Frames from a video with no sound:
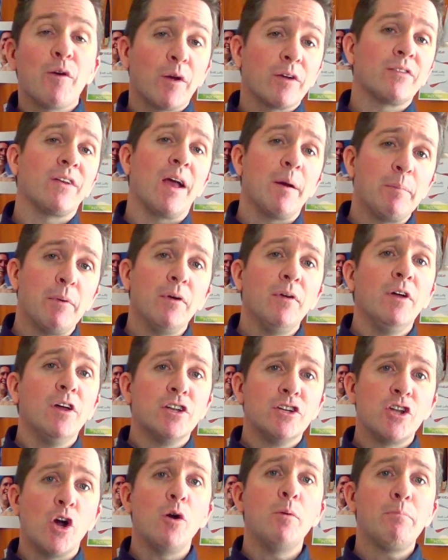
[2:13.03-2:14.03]
For
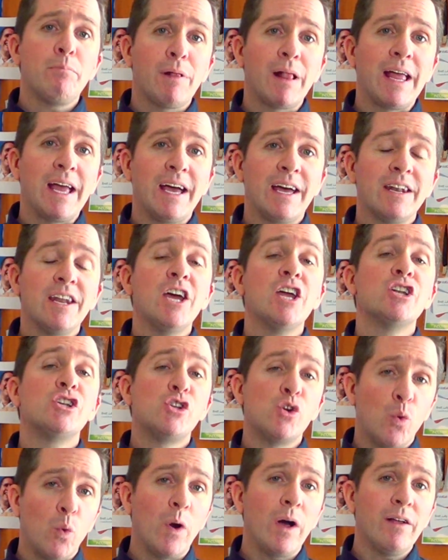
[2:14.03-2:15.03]
example, don't plan
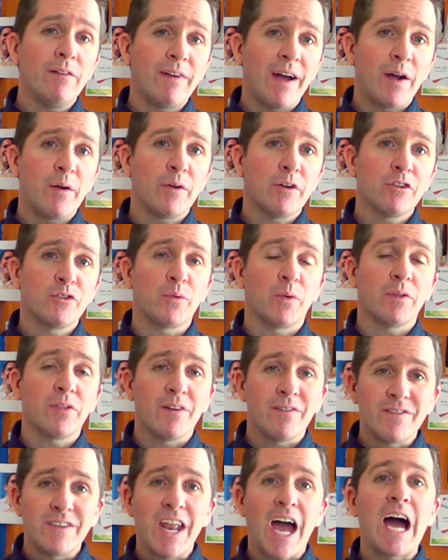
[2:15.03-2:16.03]
12 hours worth
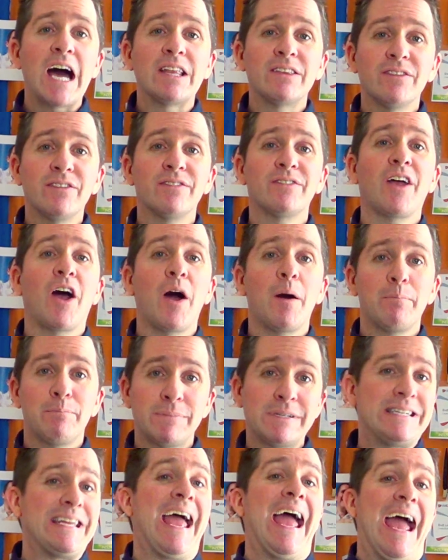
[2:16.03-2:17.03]
of
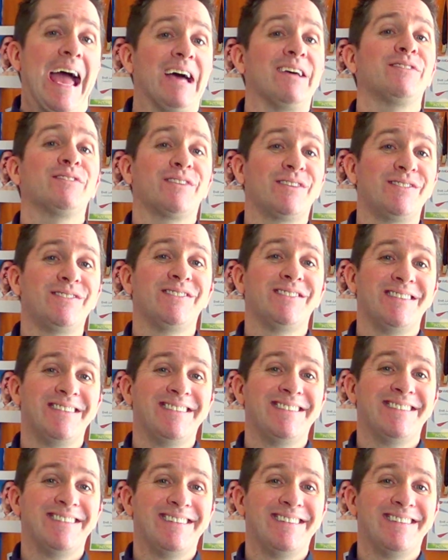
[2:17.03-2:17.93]
non-stop tasks.